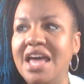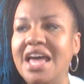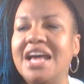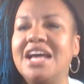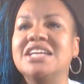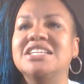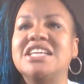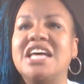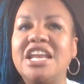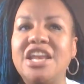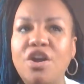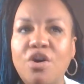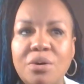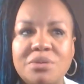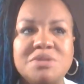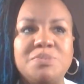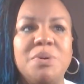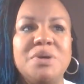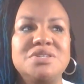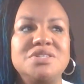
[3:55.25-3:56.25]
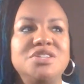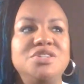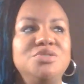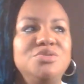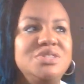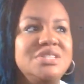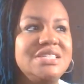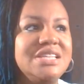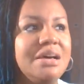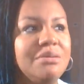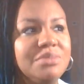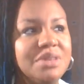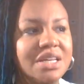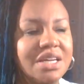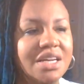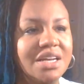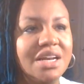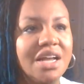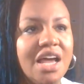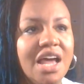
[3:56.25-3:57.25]
Because I know I'm supposed to do
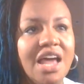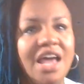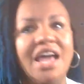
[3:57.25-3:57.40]
something.